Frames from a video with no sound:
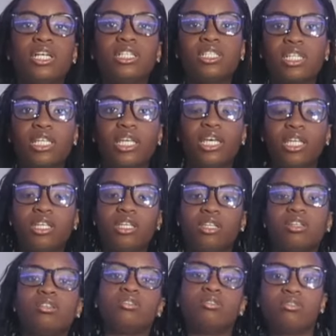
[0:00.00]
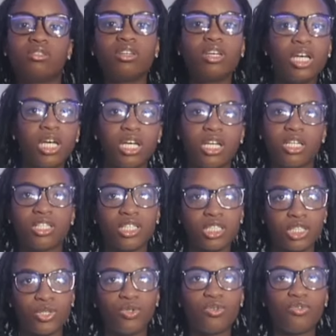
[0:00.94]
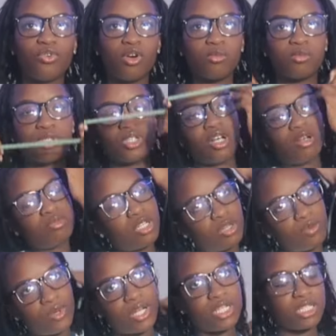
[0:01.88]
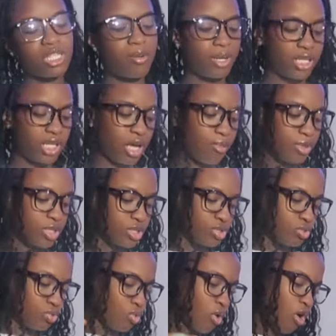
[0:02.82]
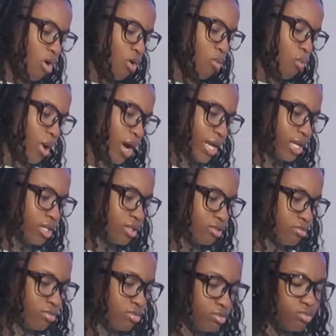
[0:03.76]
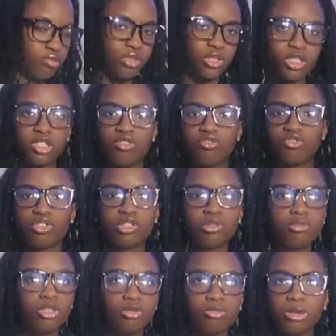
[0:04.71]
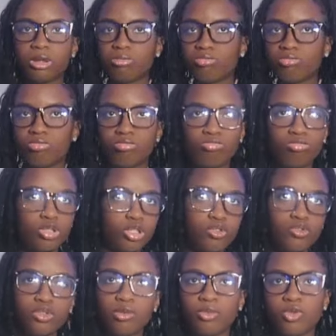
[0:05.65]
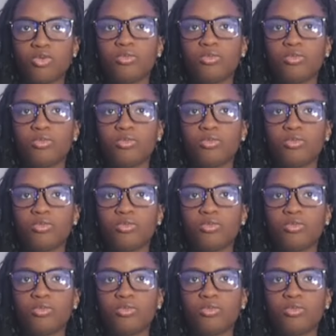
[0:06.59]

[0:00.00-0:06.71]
designated uniform shirt I'm trying to wear at the time. I think I'm gonna just do all white just for the moment. Just for the